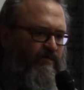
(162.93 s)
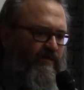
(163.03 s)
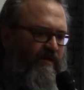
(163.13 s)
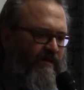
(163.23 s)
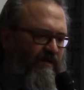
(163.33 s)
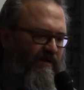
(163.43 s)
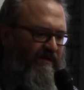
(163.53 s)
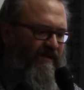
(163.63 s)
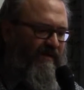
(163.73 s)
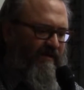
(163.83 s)
you can
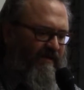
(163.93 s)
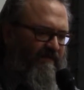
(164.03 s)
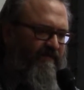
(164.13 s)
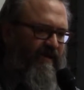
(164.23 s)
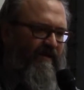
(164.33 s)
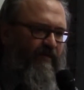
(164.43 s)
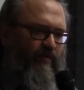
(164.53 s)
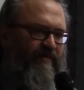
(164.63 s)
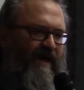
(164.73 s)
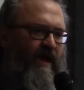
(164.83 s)
get the flavor
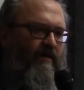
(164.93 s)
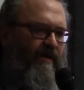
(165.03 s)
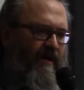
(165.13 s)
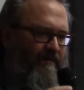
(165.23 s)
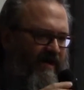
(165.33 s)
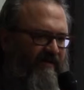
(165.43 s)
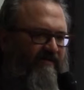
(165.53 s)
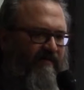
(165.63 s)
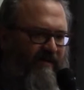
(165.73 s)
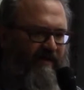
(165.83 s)
without a
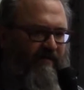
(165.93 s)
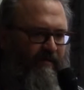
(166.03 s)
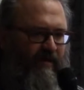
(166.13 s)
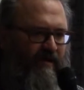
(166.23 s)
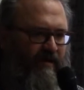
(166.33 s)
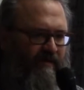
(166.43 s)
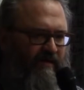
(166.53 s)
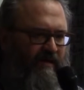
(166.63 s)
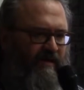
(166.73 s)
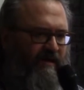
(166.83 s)
massive amount of the product.